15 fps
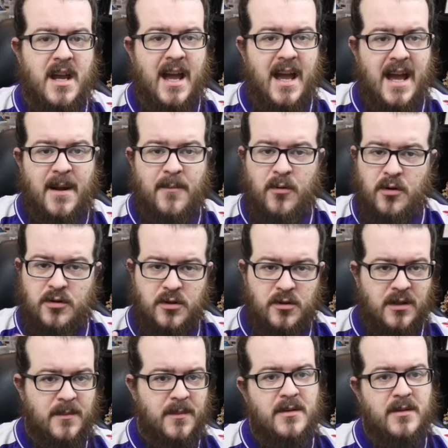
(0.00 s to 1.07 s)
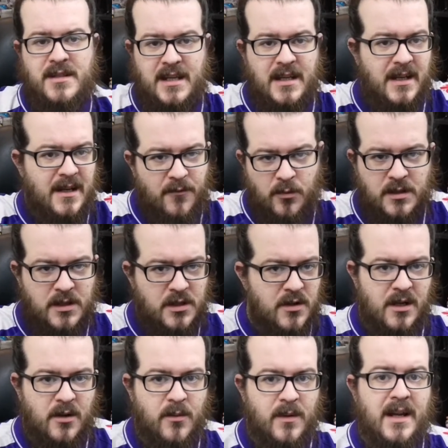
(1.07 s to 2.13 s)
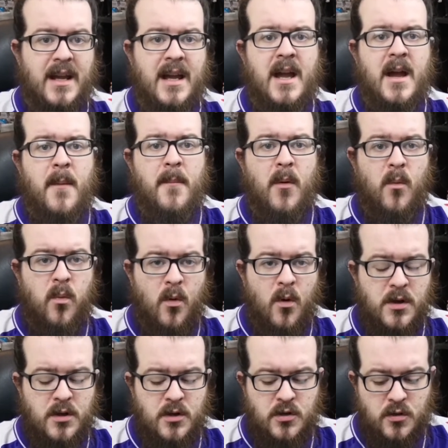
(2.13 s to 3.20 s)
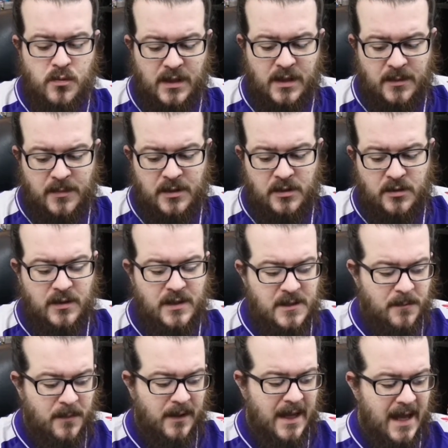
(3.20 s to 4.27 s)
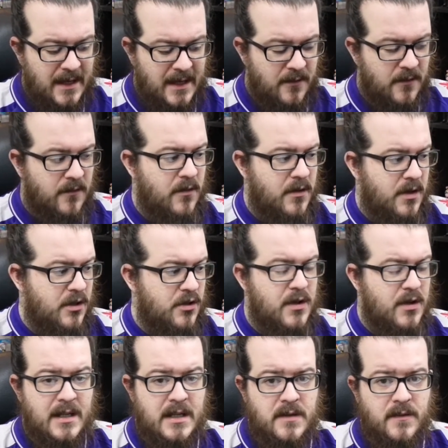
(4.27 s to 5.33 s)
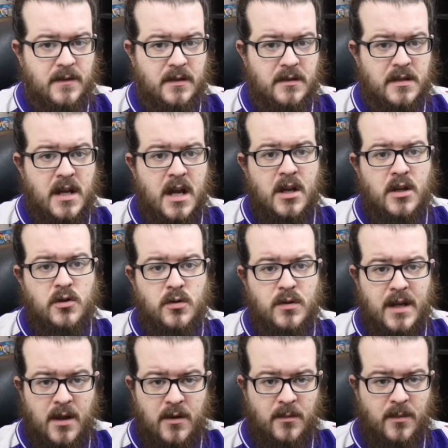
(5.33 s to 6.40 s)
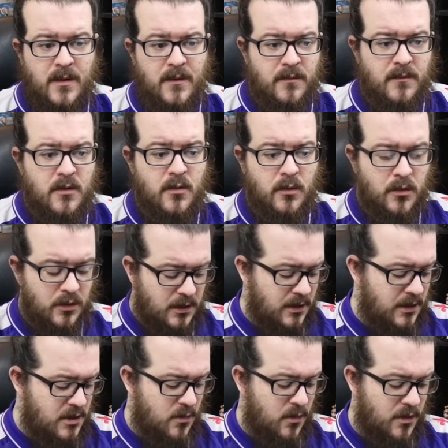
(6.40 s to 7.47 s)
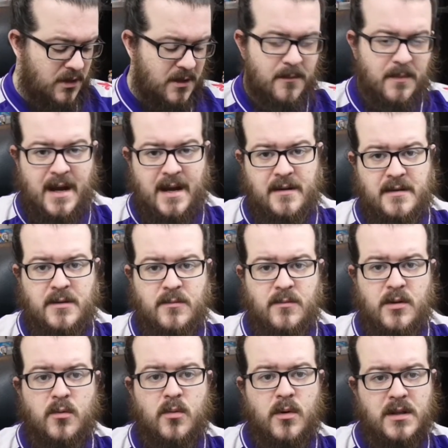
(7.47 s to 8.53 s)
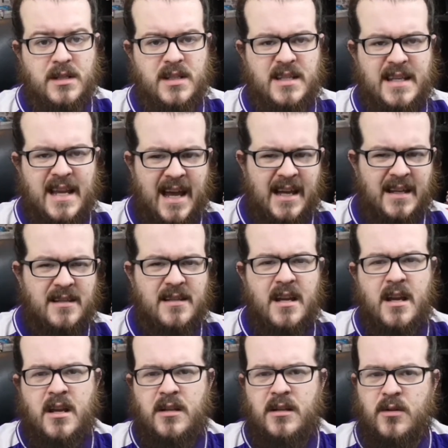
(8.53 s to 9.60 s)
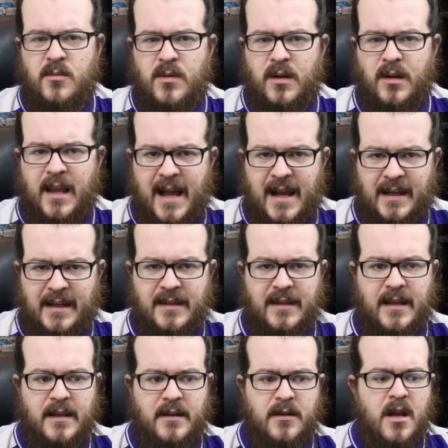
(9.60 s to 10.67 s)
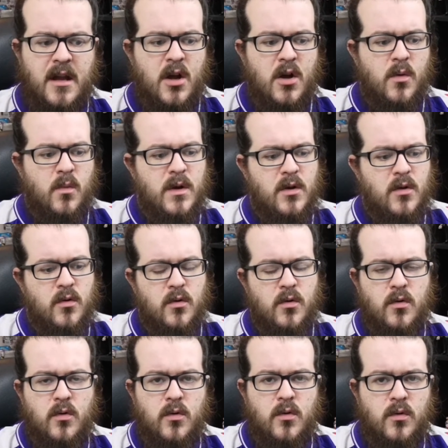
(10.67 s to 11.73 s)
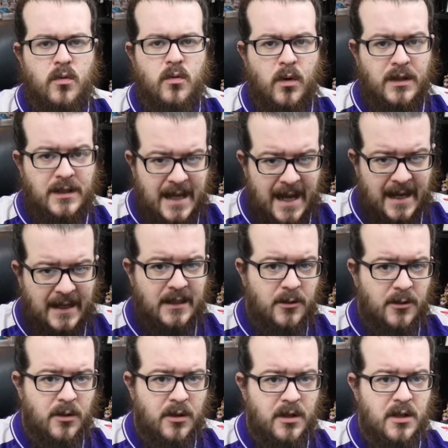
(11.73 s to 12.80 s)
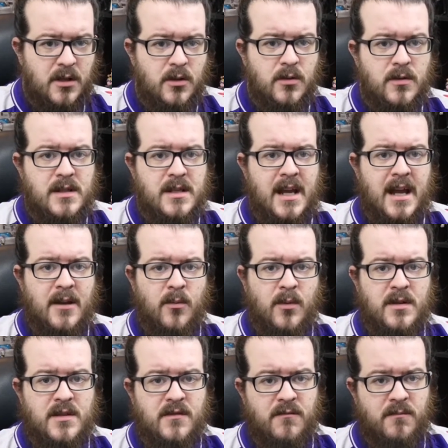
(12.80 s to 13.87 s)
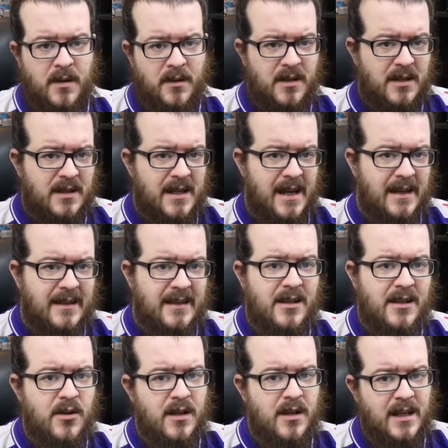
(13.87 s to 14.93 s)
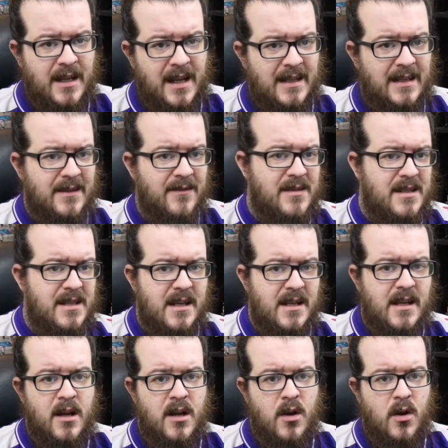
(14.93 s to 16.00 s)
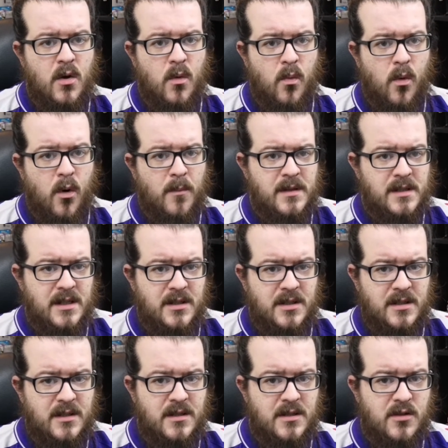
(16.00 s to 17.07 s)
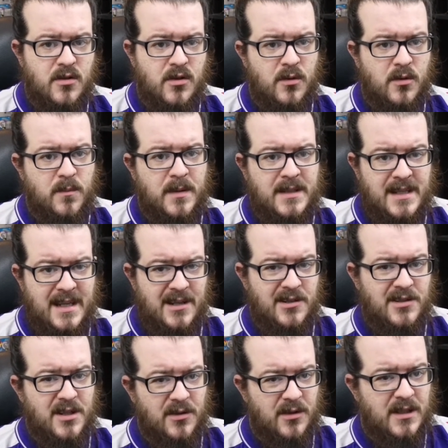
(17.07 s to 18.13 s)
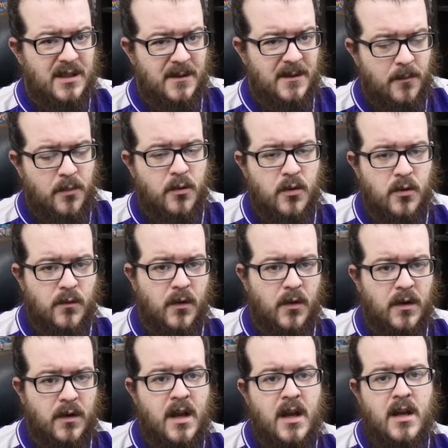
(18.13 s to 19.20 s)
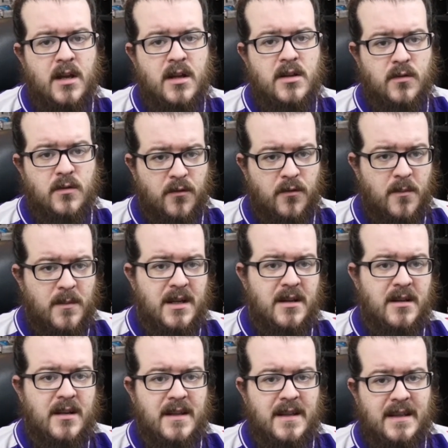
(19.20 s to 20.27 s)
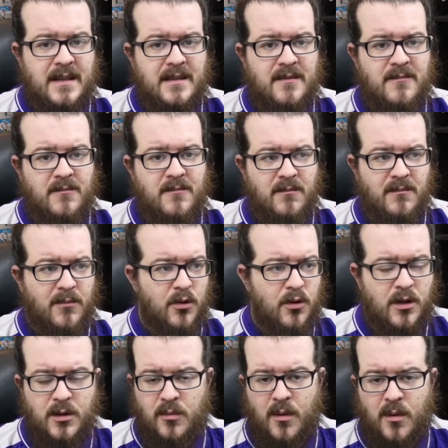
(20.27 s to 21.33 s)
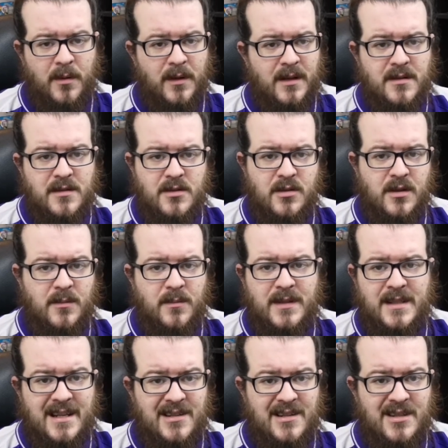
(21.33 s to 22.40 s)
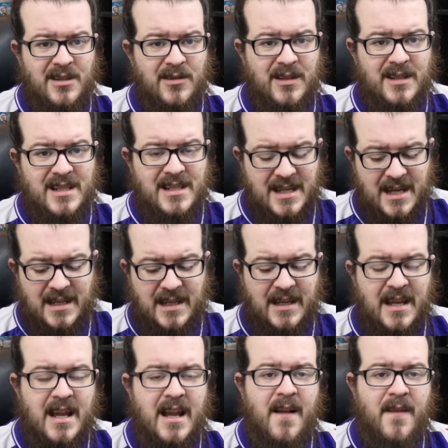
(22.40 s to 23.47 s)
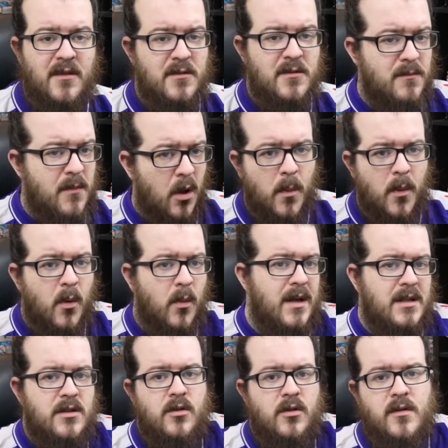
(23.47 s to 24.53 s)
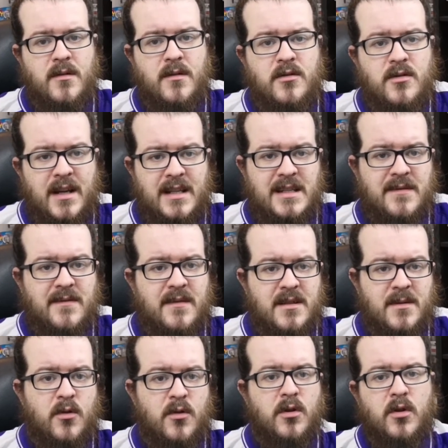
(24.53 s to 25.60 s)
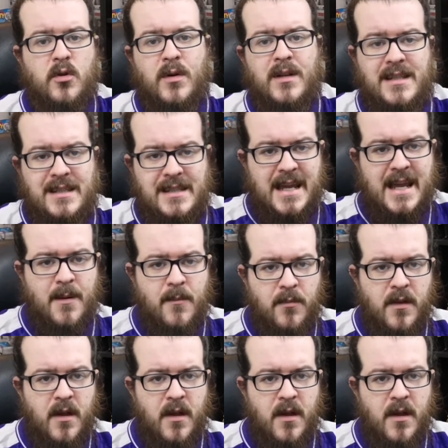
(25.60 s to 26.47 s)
And I'm not talking about signing everyone straight away, but what you should really be doing is planning for your transfers. So now that we've, you know, looked at the squad comparison, we know what stats that we're lacking in, we know what tactic we're going to use, and once you've built your tactic, you can kind of see what positions you could potentially look to improve on. So from here, you then look at what players you could potentially look at signing. There's multiple ways to go around transfers. I'm not going to go in depth